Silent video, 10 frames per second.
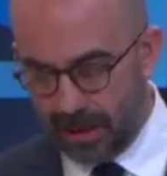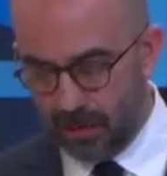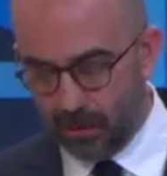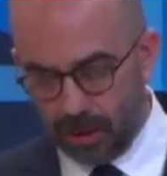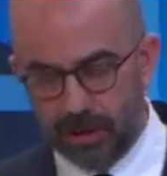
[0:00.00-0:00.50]
how
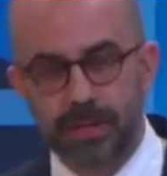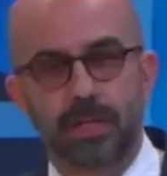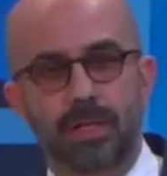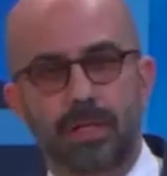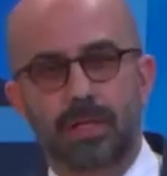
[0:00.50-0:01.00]
it works
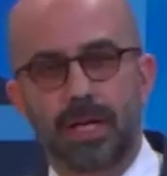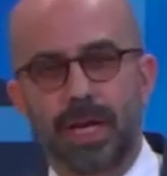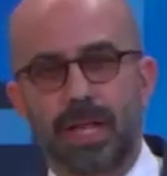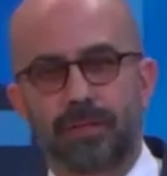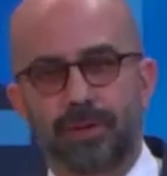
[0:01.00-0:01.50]
here at
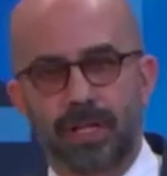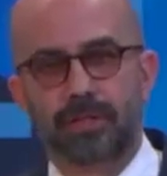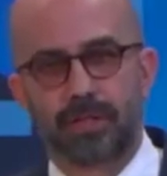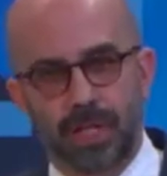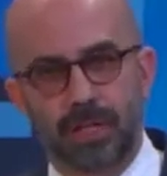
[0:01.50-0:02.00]
Halifax
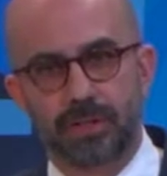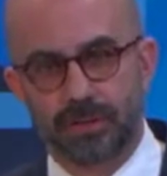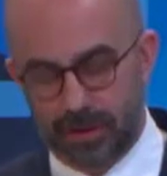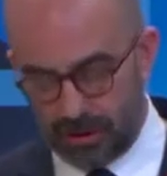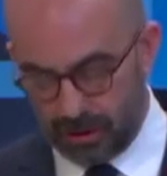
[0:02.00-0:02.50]
International
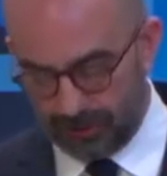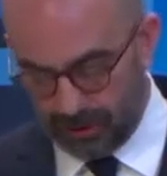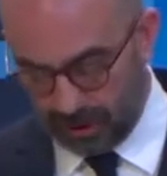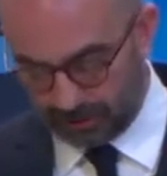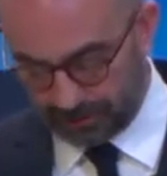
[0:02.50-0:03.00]
Security
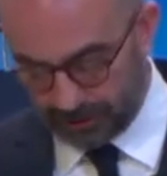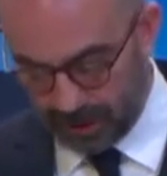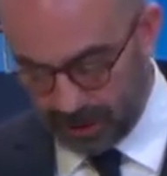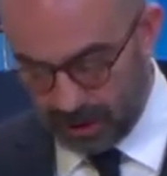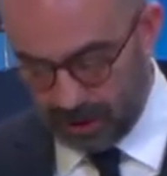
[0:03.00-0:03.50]
Forum.
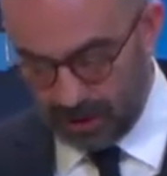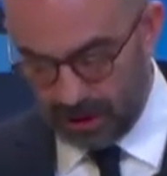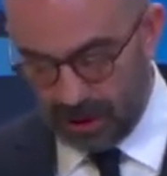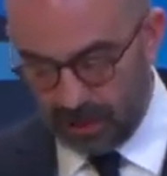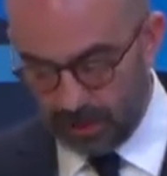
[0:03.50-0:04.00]

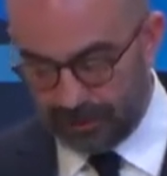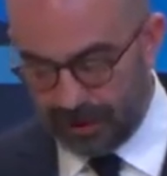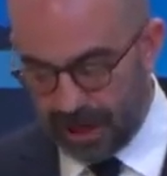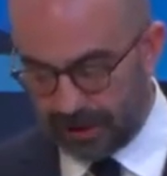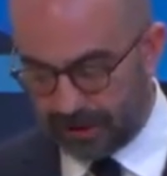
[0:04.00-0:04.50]
You will
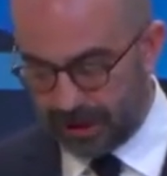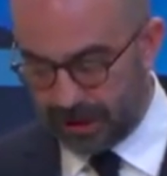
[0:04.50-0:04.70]
find that the